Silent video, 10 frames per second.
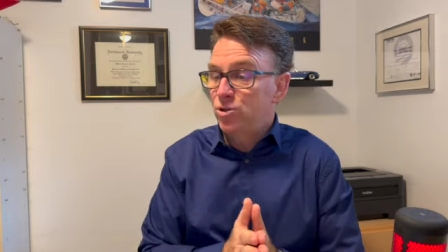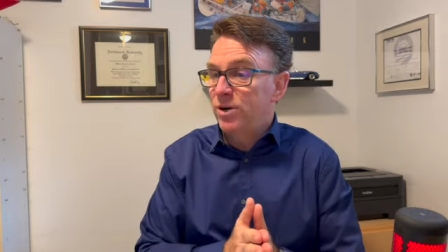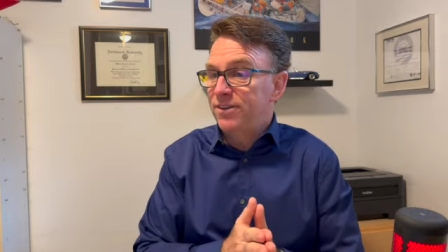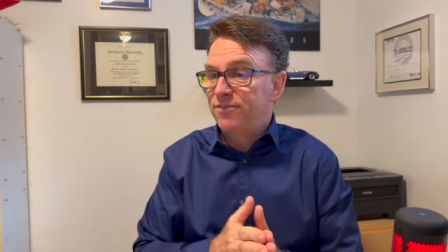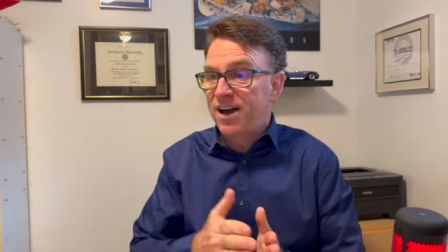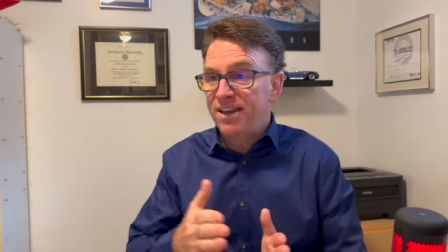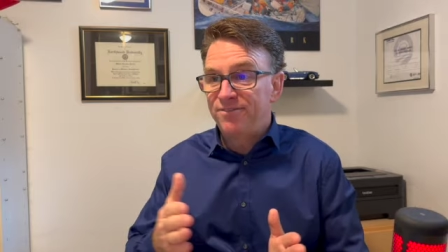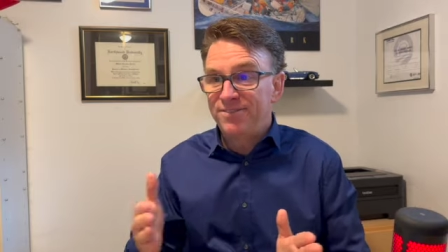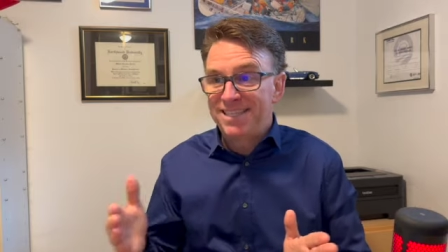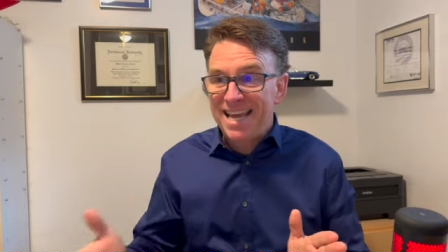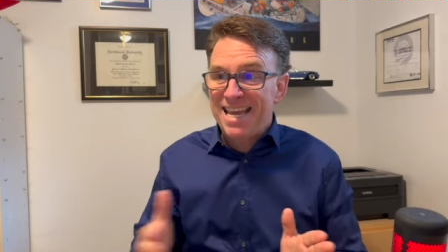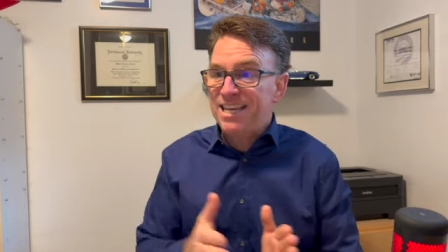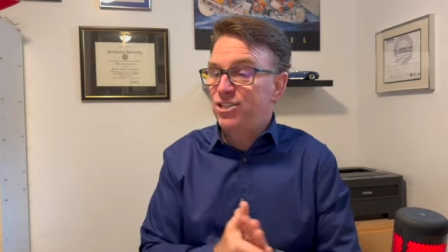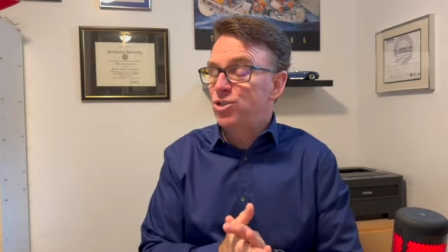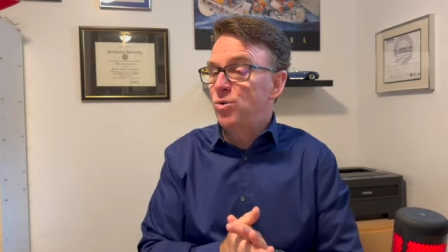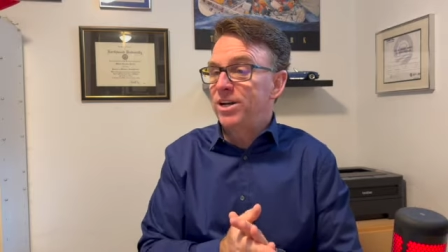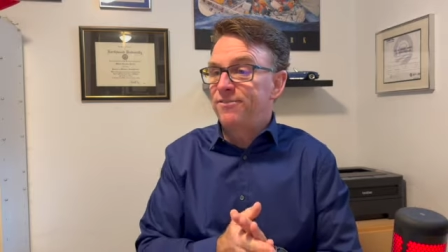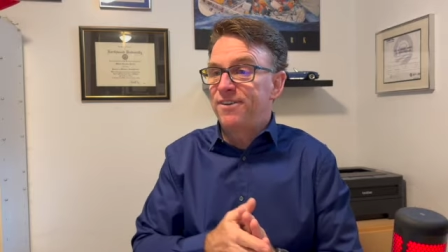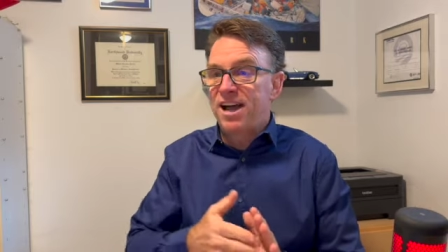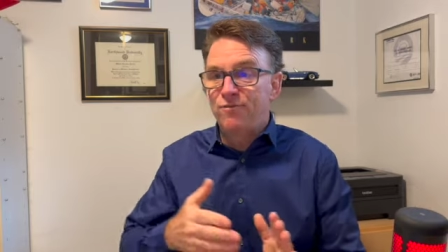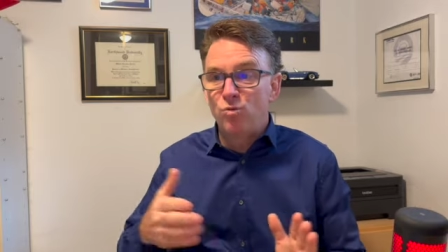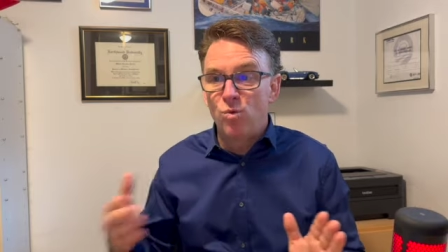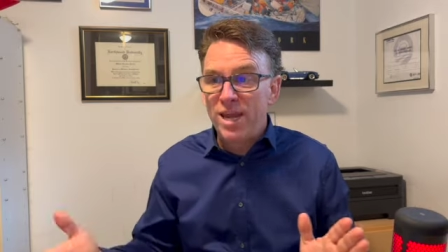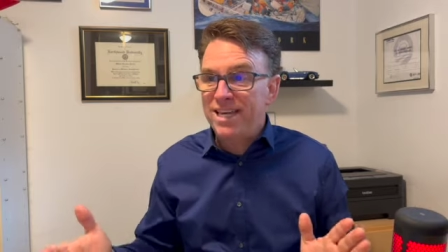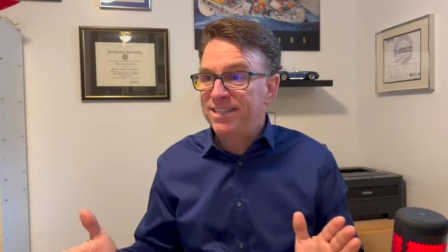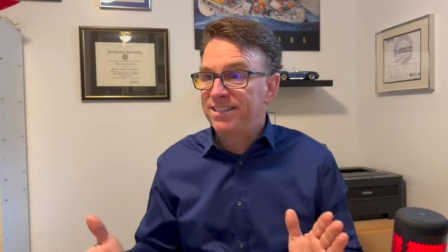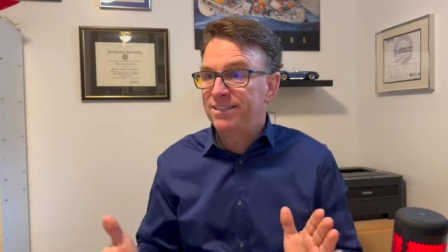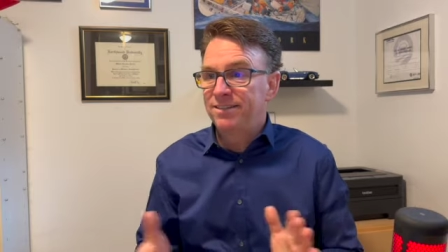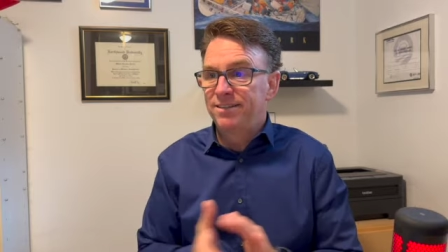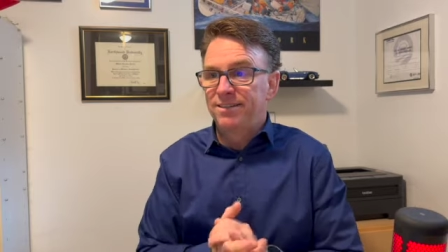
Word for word: twenty-five days, twenty-five weeks.